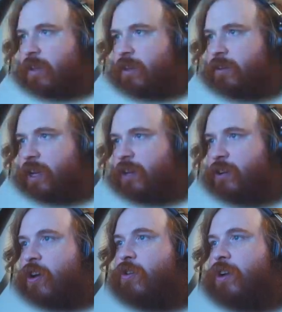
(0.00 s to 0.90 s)
There's like
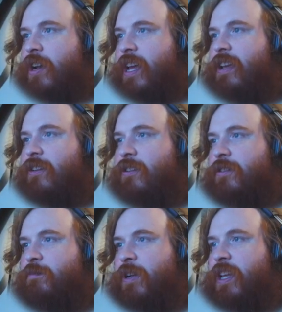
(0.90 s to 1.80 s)
no good
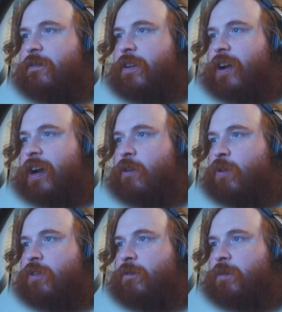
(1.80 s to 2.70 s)
angles. We need to figure out how to
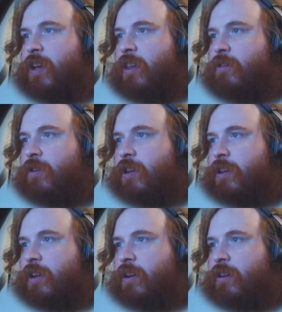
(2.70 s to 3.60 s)
work from the other one,
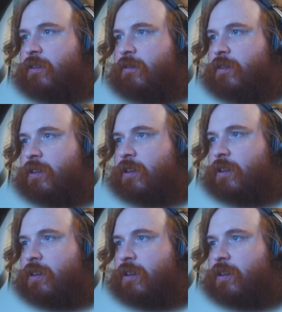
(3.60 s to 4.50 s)
you know?
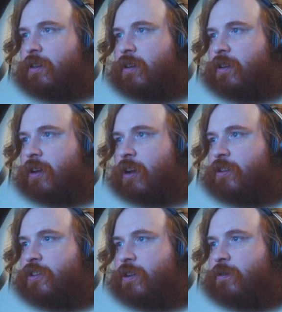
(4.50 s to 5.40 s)

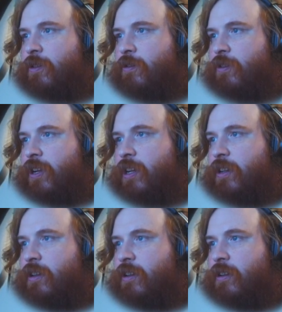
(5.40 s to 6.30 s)
Let's try doing 3.
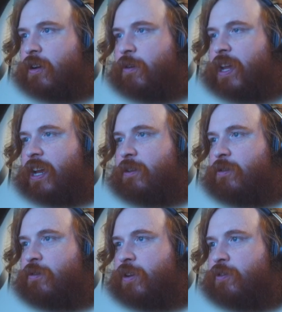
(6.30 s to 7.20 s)
Or we can't do
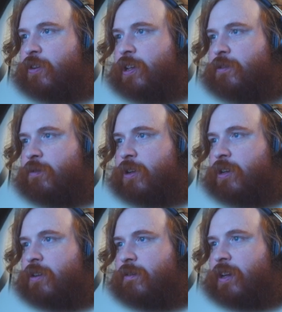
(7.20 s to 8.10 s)
3. 3 doesn't
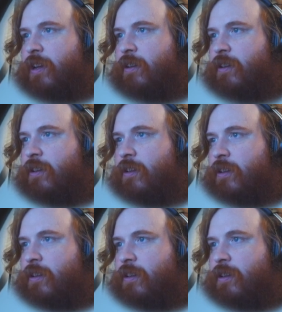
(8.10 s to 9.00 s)
work. Yeah.
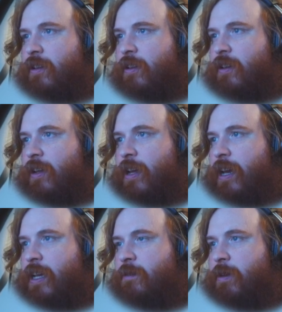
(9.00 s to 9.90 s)
It
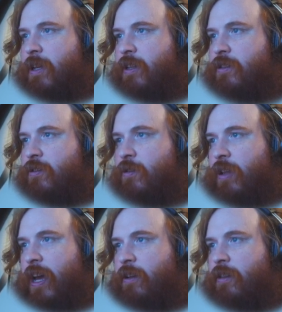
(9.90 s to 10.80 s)
has to be 2
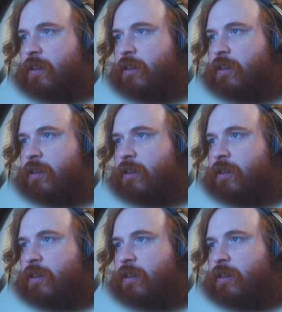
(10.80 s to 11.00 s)
out.